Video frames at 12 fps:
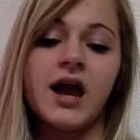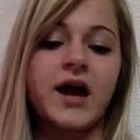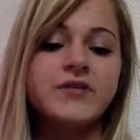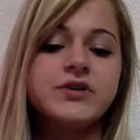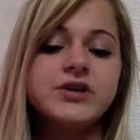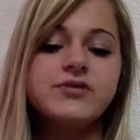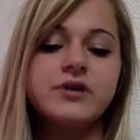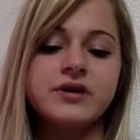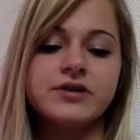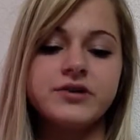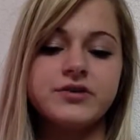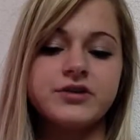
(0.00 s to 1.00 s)
After you are
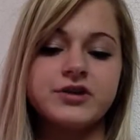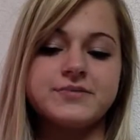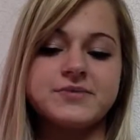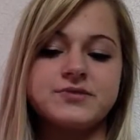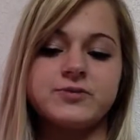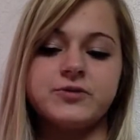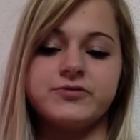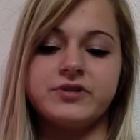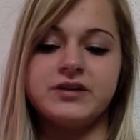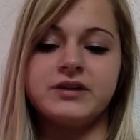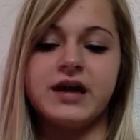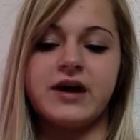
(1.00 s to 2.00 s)
in your groups, you will
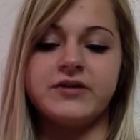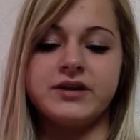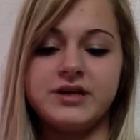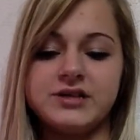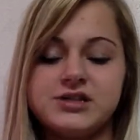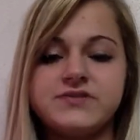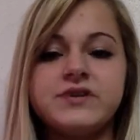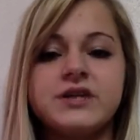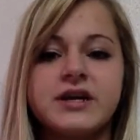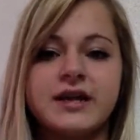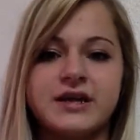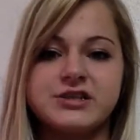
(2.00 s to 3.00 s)
read aloud each of your
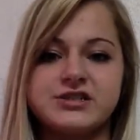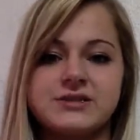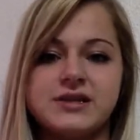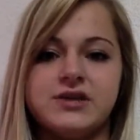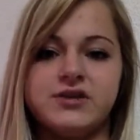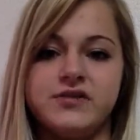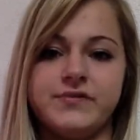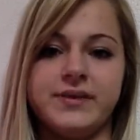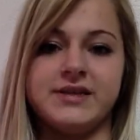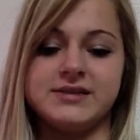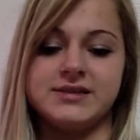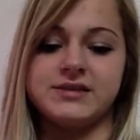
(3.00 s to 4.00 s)
connections that you've
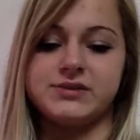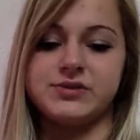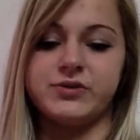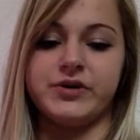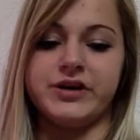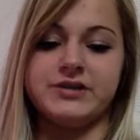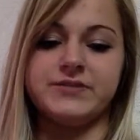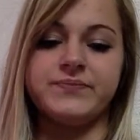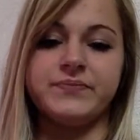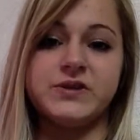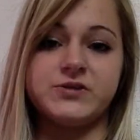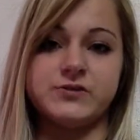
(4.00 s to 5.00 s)
made to the story
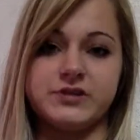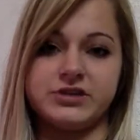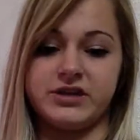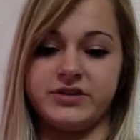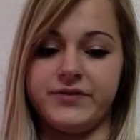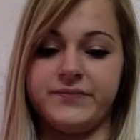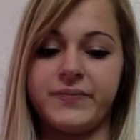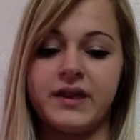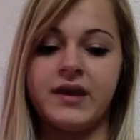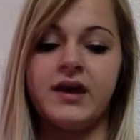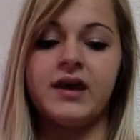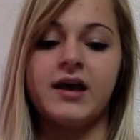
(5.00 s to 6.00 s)
to each other.
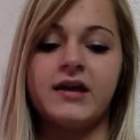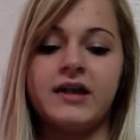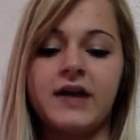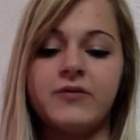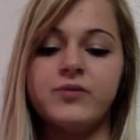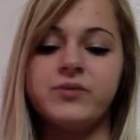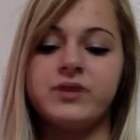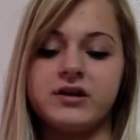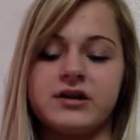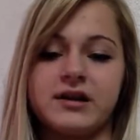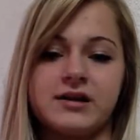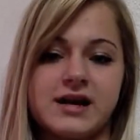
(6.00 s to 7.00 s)
And that will be our
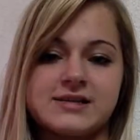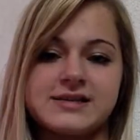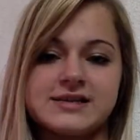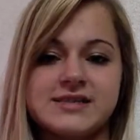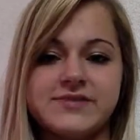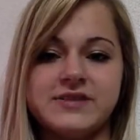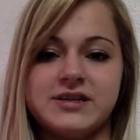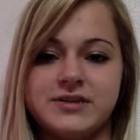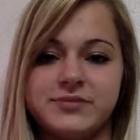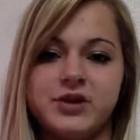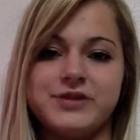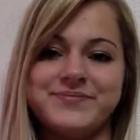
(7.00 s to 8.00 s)
in-class activity tomorrow.